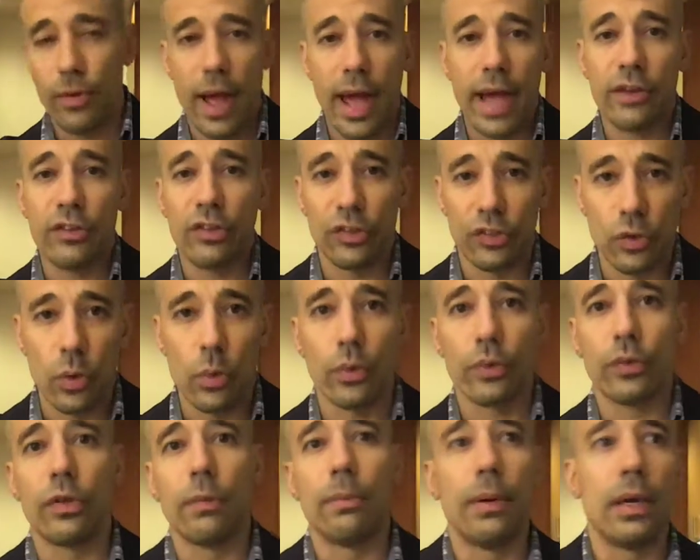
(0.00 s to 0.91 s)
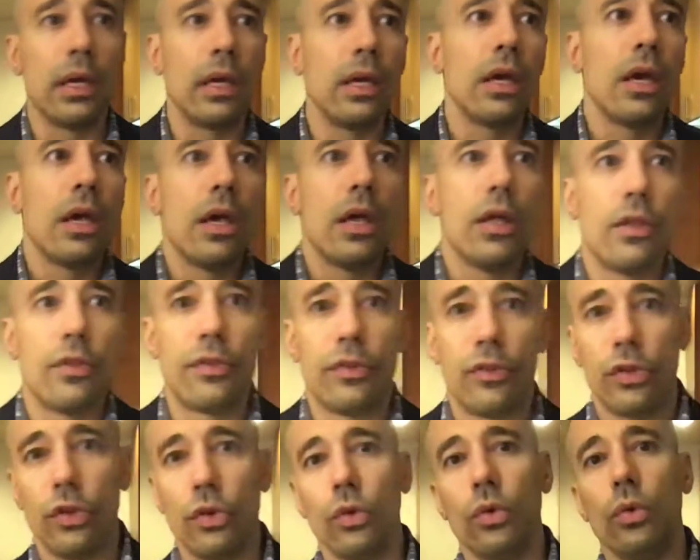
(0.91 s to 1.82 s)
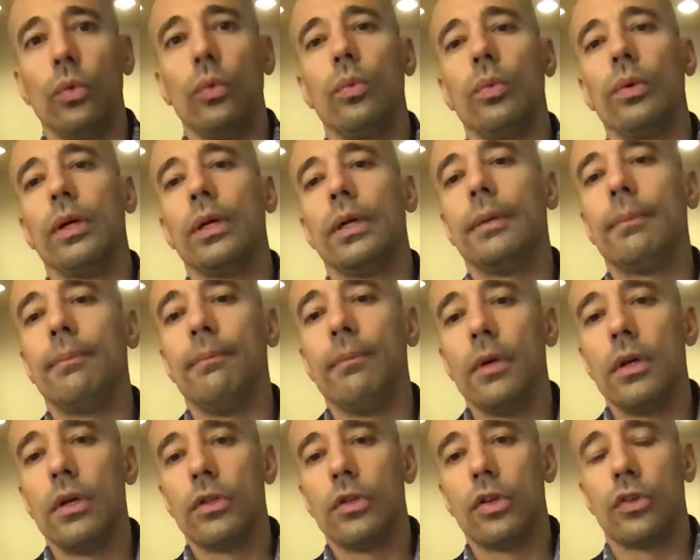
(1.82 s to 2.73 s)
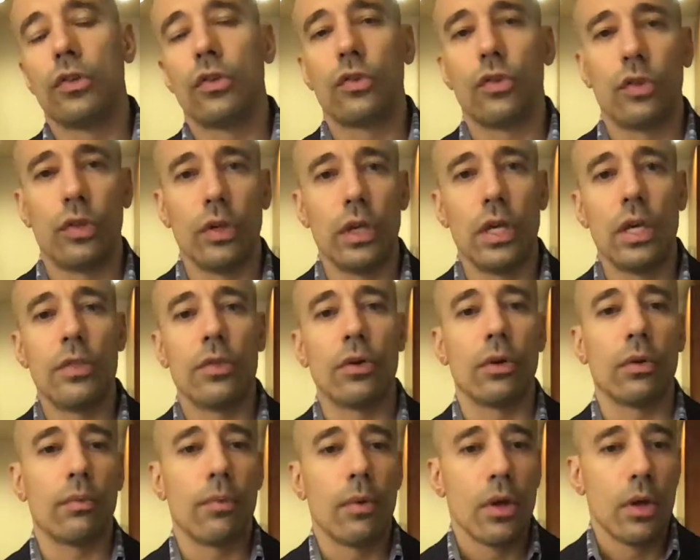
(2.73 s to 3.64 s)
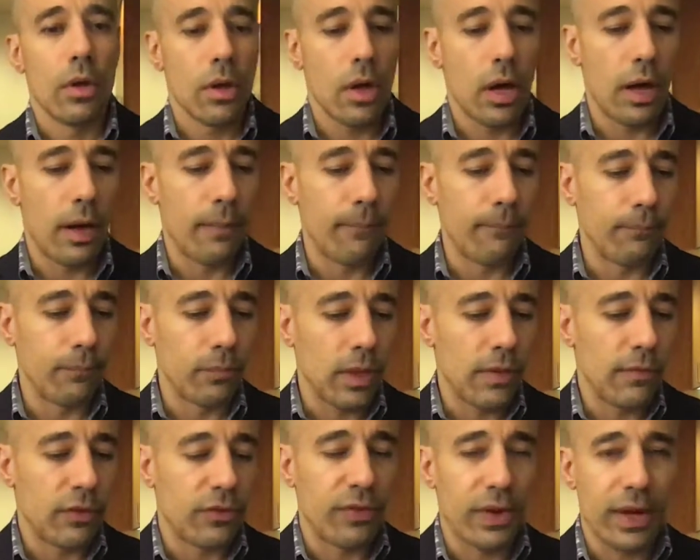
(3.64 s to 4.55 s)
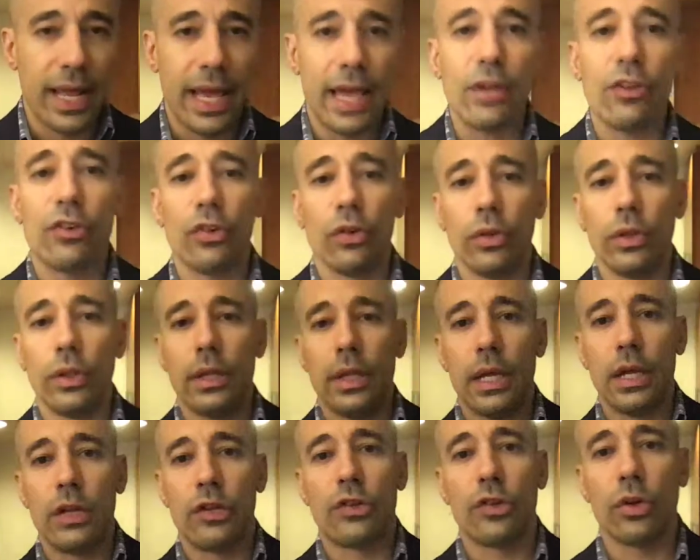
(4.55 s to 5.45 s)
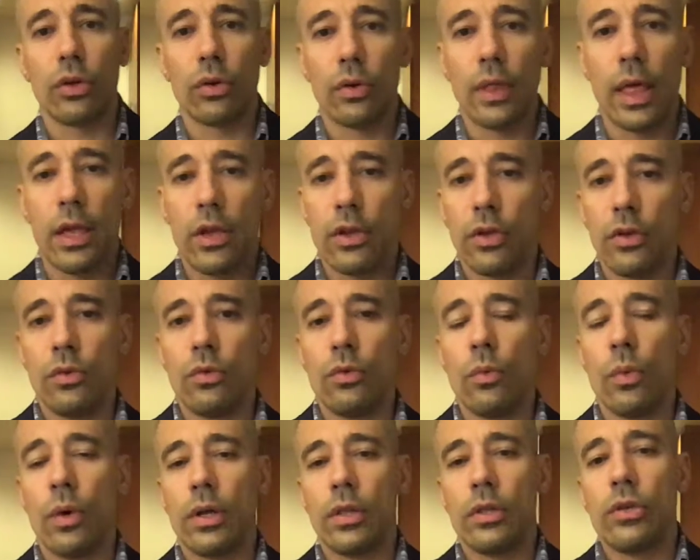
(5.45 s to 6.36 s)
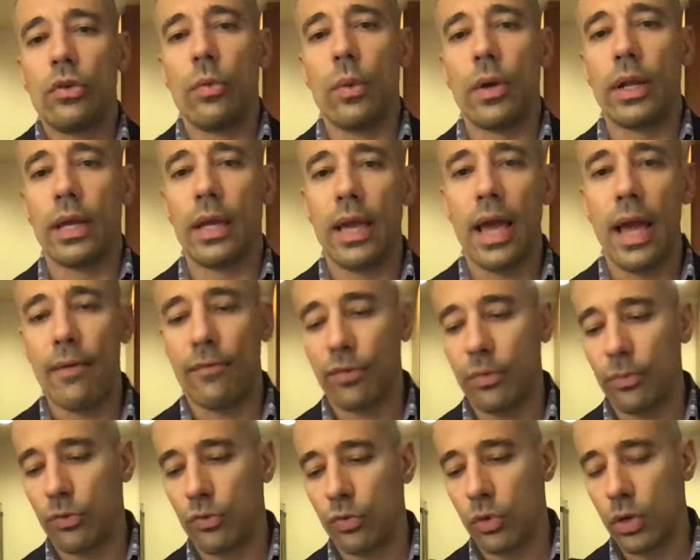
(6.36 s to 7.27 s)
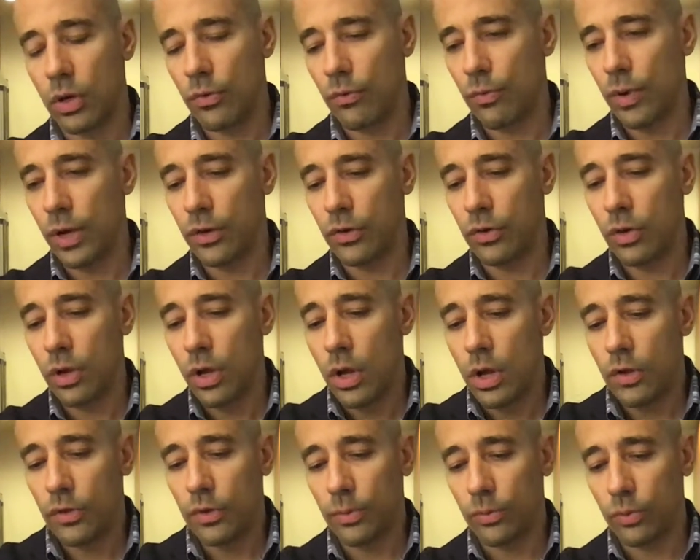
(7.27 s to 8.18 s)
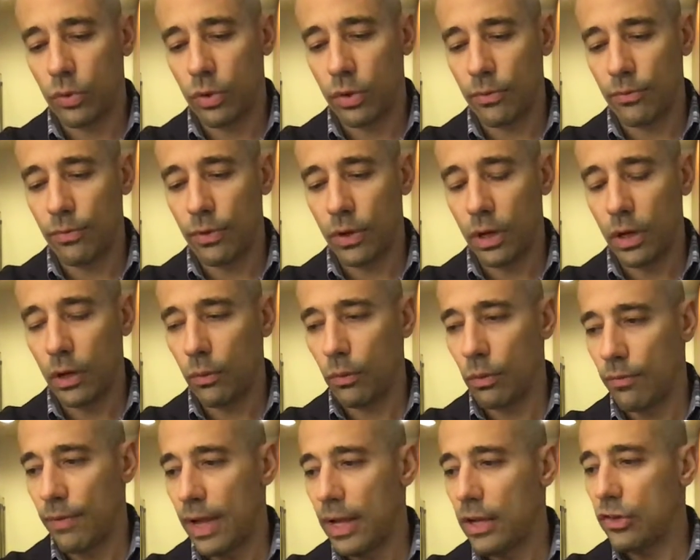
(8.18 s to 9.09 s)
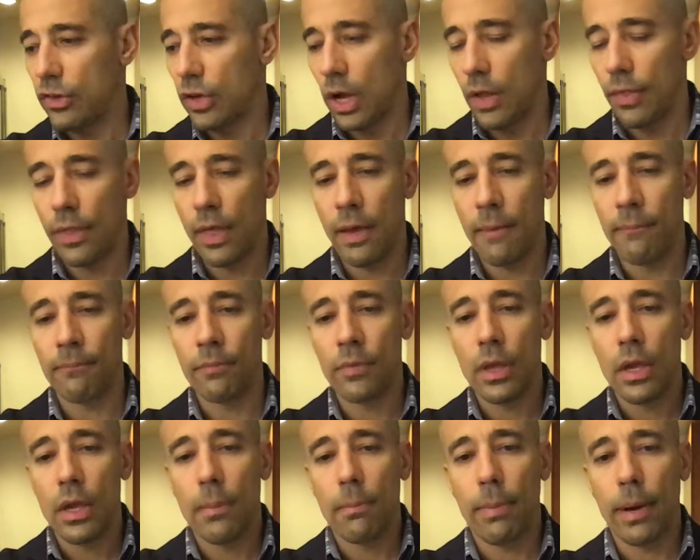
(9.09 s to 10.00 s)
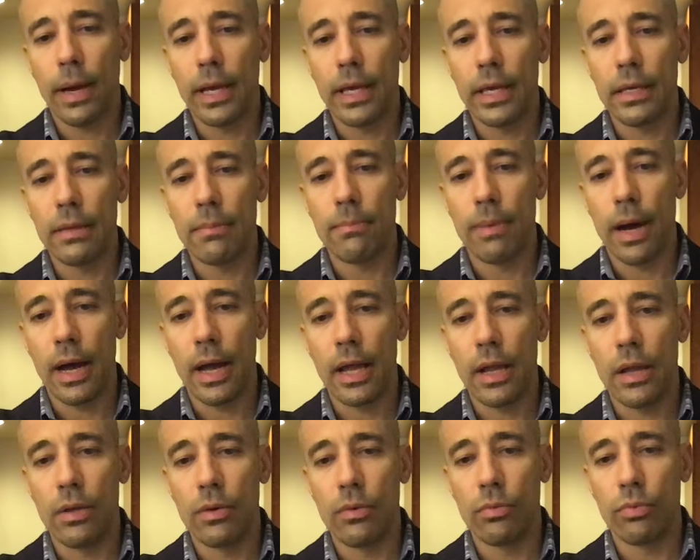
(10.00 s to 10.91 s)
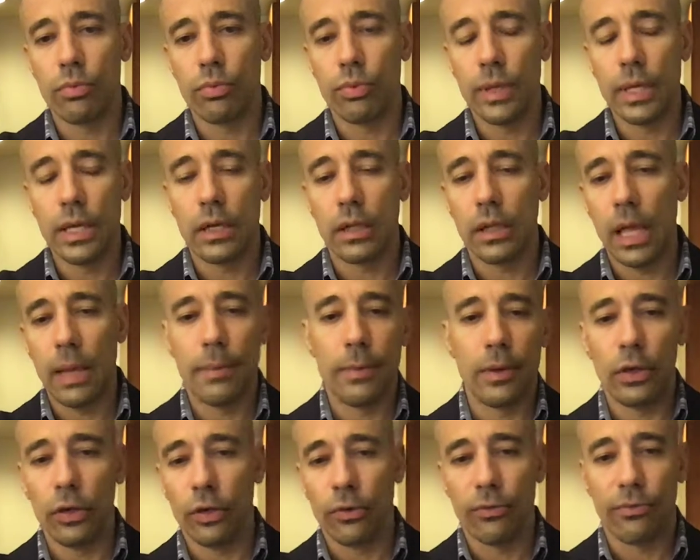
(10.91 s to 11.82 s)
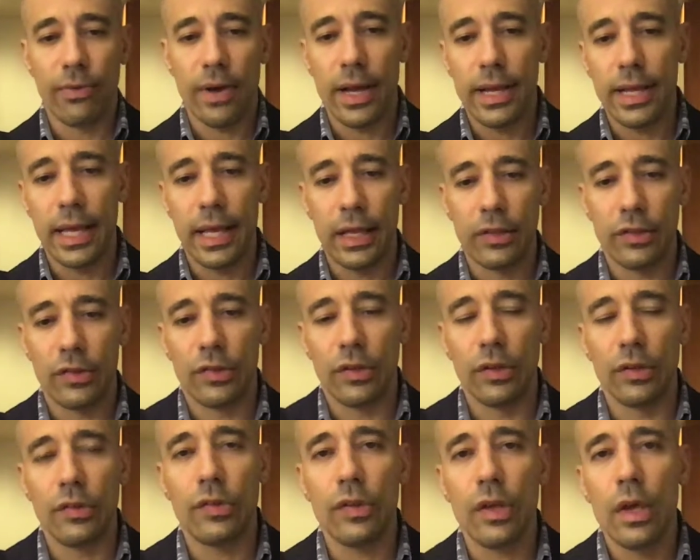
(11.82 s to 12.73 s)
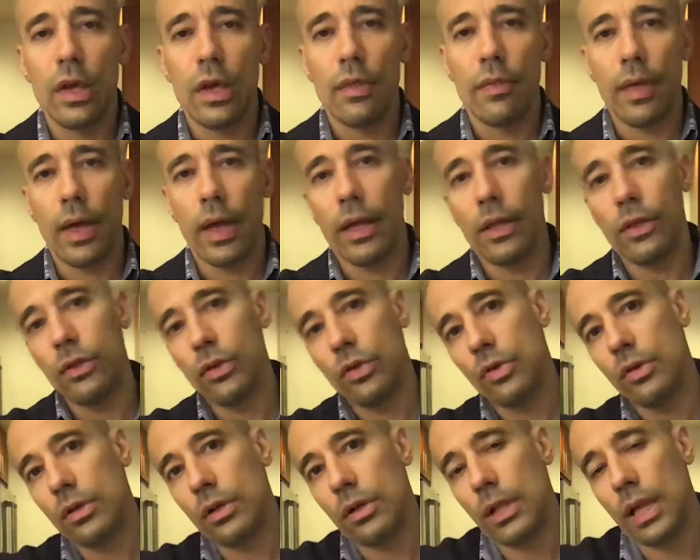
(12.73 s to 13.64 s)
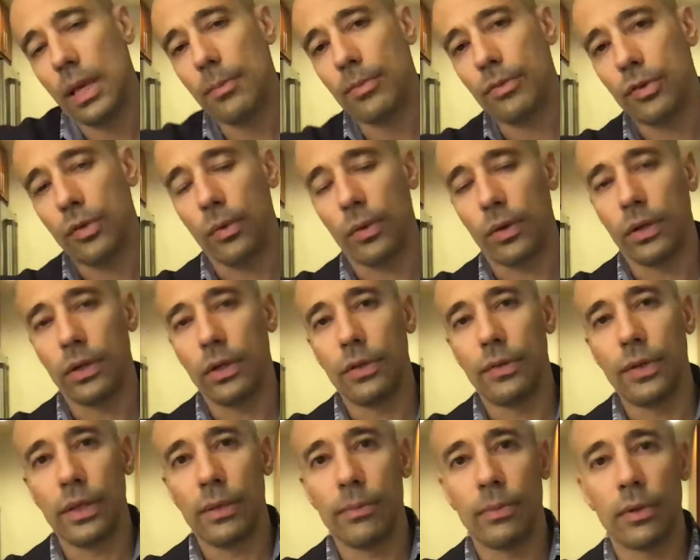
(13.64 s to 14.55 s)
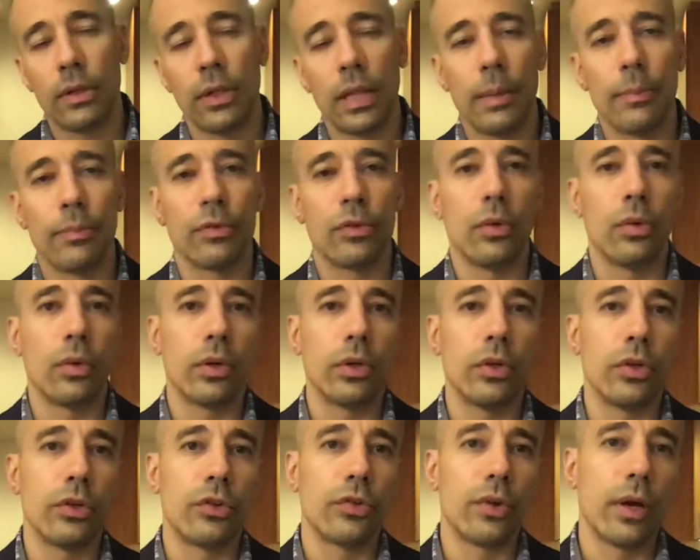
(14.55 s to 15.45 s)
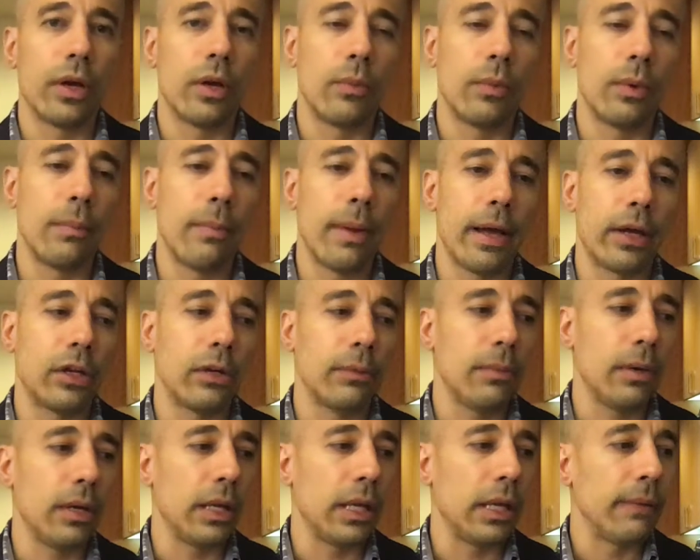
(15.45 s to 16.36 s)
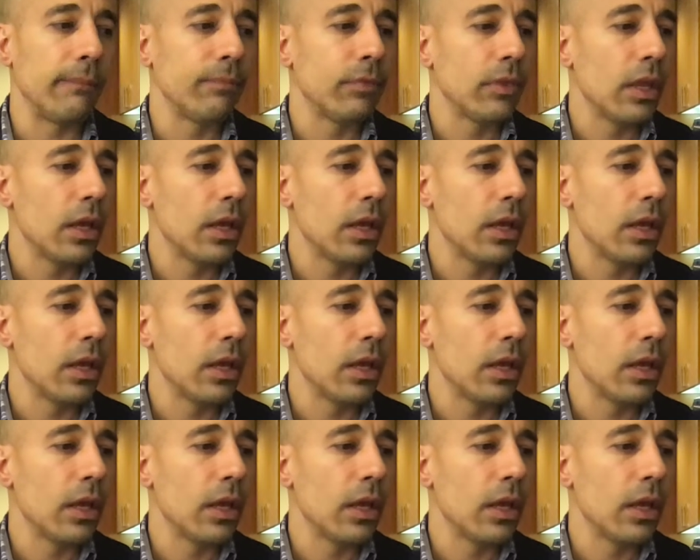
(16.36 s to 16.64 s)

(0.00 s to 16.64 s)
action is going to be to either, if it's financial in nature, that you want to have some sort of revenge on them by reclaiming your finances, then you claims court. You take them to claims court and you try to win back your money.